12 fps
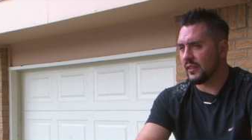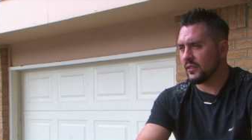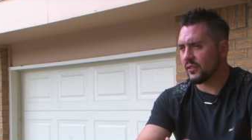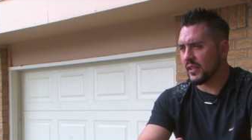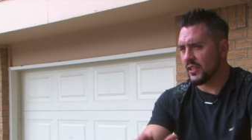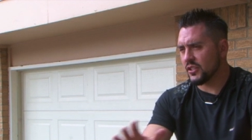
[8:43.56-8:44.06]

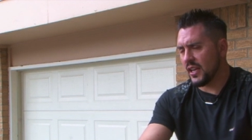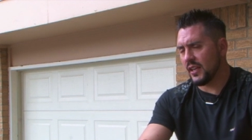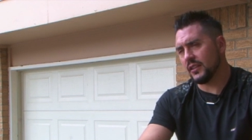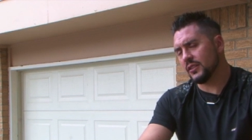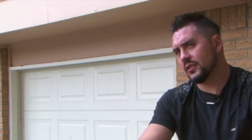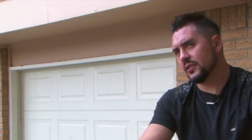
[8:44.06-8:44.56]
took that
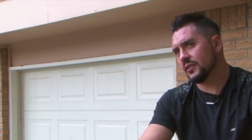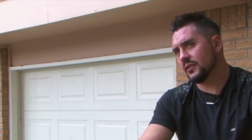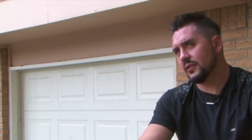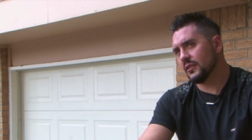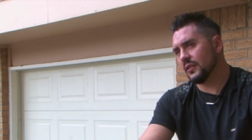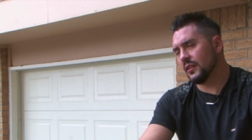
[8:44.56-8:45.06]
change
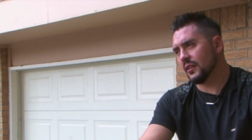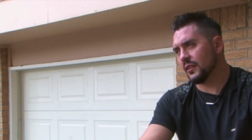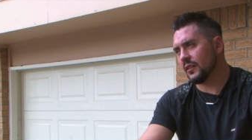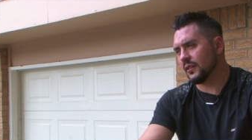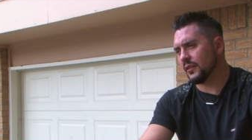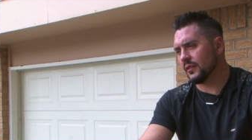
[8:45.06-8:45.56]

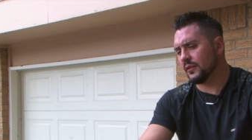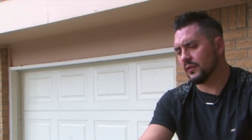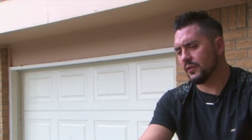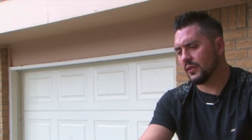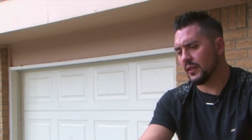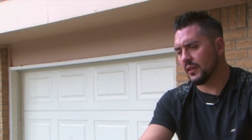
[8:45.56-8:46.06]

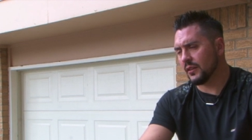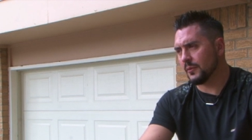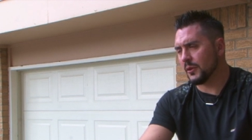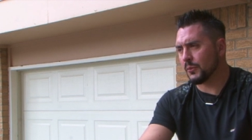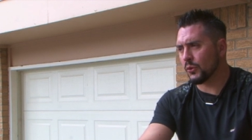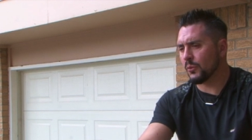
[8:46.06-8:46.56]
of
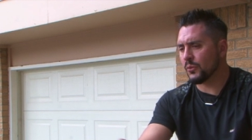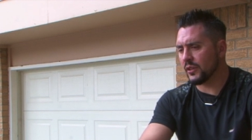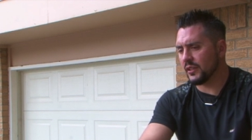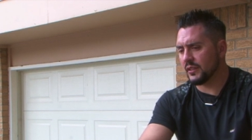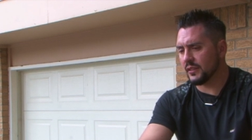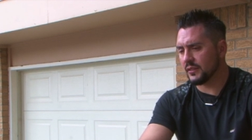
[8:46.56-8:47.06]

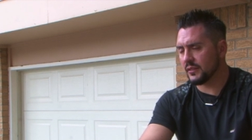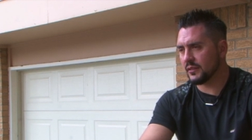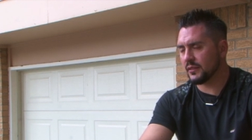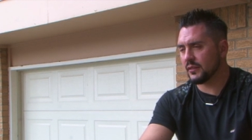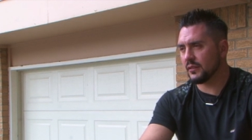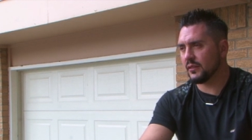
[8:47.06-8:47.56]

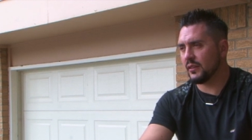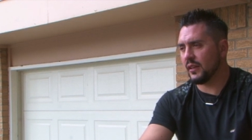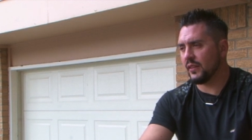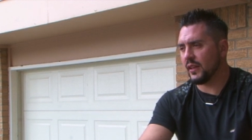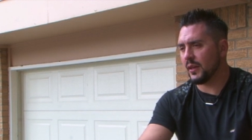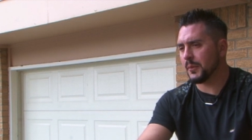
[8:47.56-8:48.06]
appropriateness,
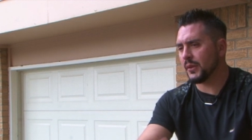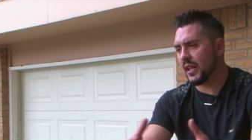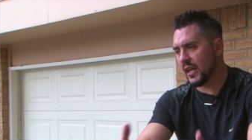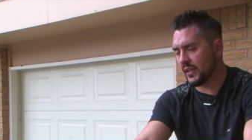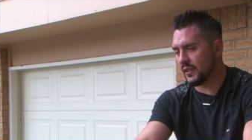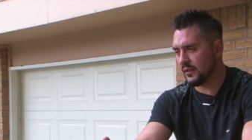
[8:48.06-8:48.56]
and they
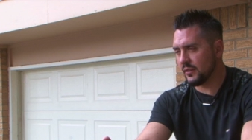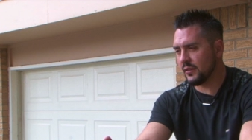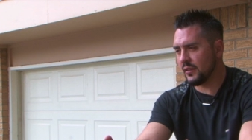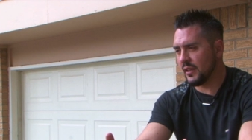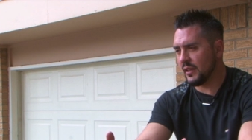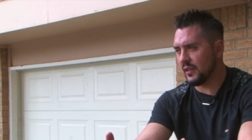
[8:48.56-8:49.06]
applied it,
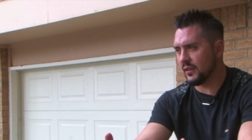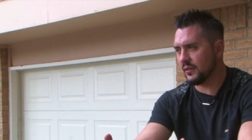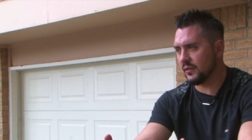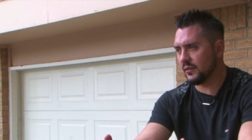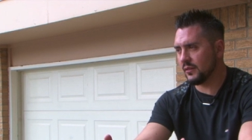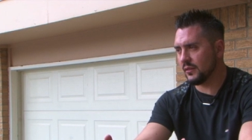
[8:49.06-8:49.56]
and
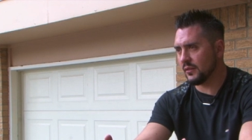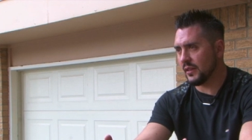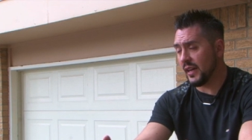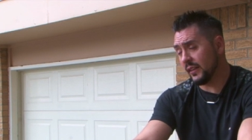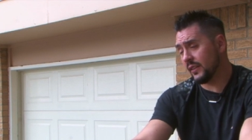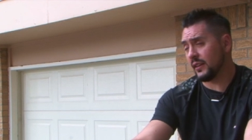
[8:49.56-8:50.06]

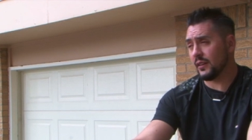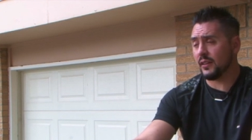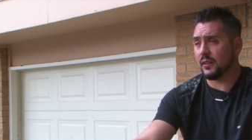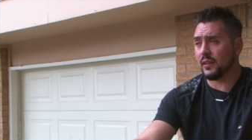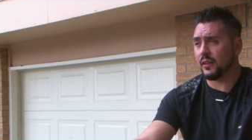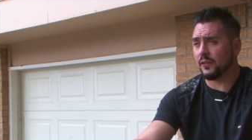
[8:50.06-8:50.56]
I think
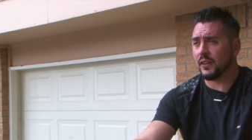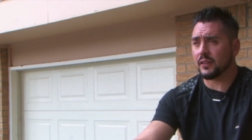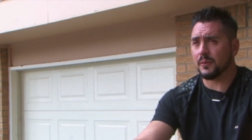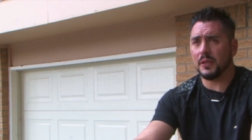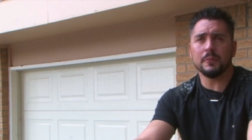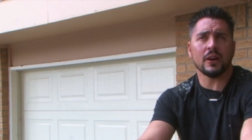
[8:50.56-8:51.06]
it
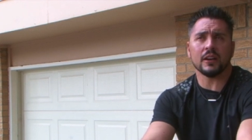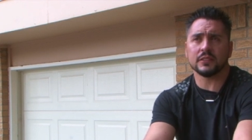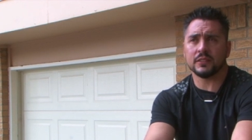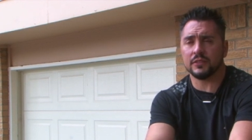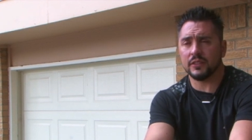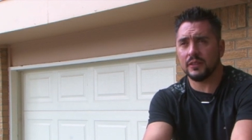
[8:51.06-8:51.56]
affected me
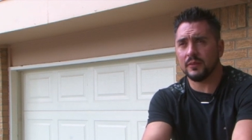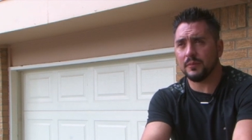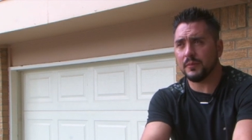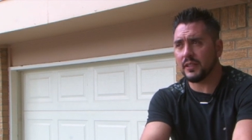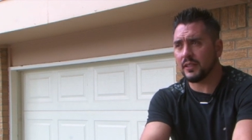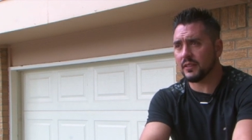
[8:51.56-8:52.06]
positively,
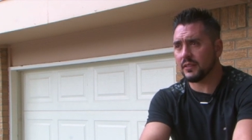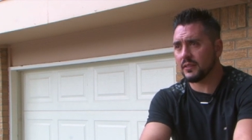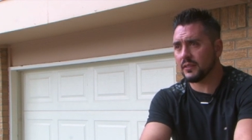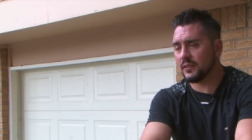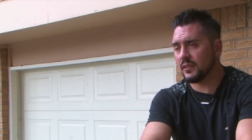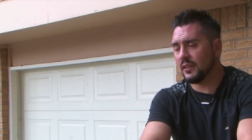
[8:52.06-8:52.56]

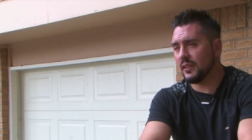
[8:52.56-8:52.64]
because